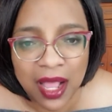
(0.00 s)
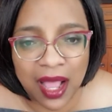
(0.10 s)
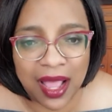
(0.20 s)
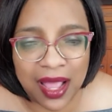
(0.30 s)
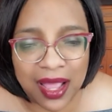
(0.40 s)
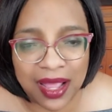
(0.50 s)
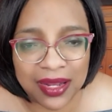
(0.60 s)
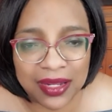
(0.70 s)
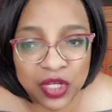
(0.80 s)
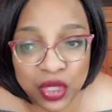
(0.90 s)
uh,
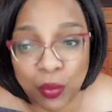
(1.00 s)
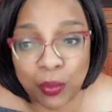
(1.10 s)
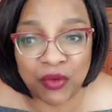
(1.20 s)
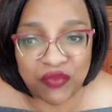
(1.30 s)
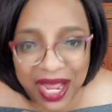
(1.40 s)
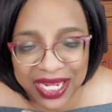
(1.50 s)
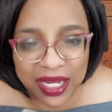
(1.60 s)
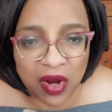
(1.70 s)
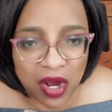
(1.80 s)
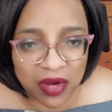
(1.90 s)
you know, know,
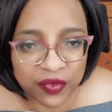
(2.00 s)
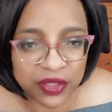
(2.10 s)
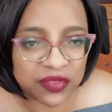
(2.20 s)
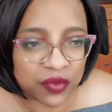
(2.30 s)
providing offers